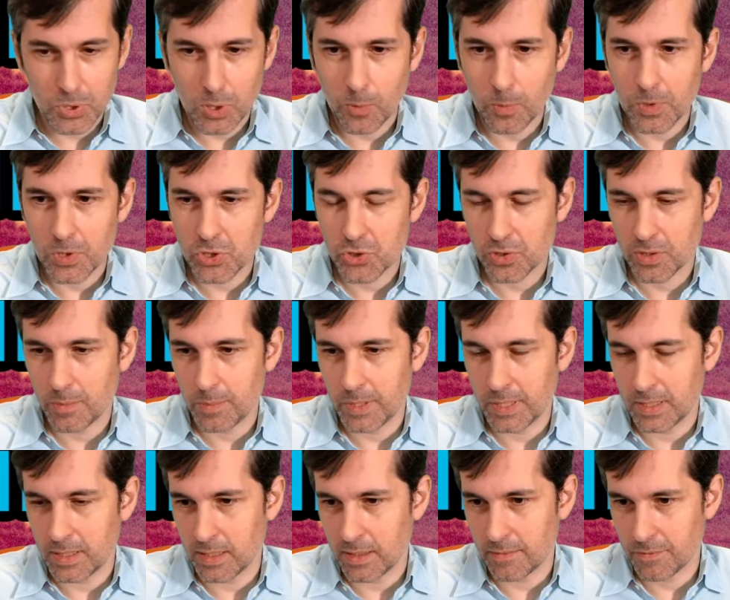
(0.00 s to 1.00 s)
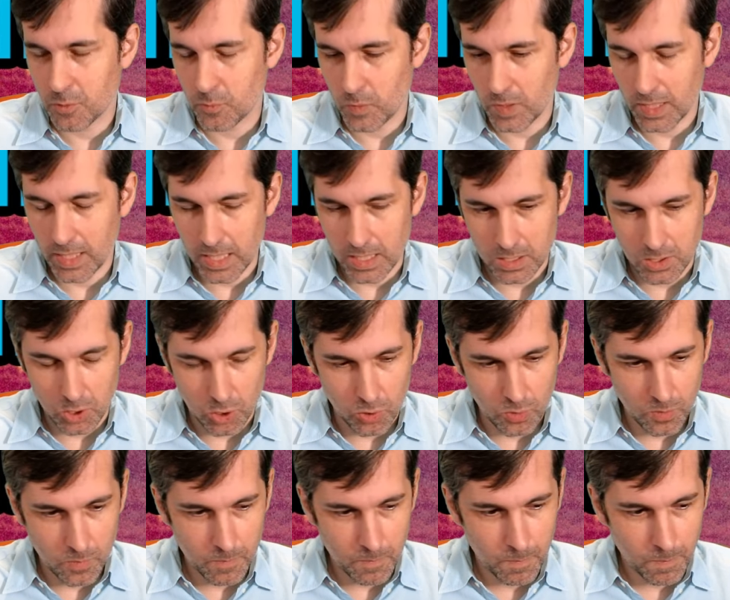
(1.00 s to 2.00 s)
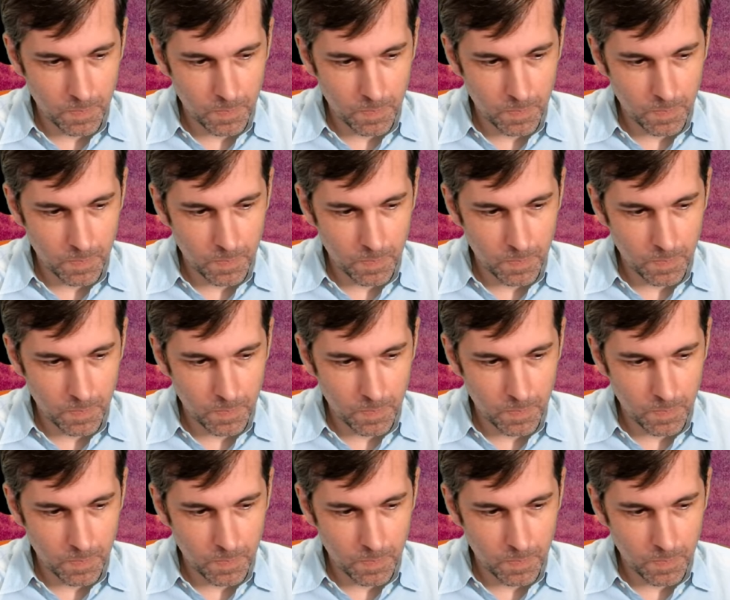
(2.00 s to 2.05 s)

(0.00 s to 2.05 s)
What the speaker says: probably should have been done from the get-go.